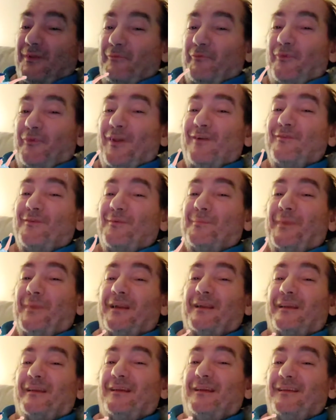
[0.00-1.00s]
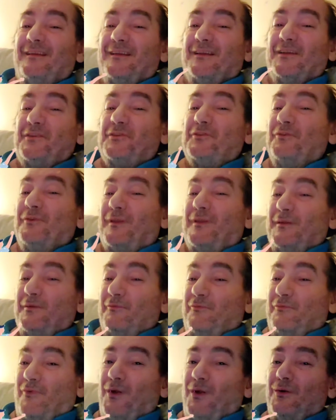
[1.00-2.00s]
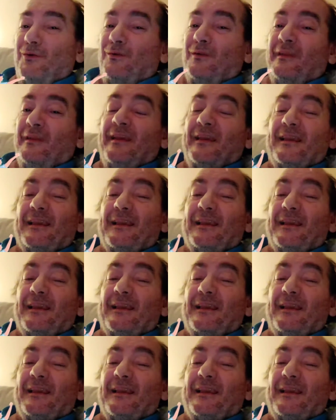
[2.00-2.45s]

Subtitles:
If you have a mental illness, you can vote.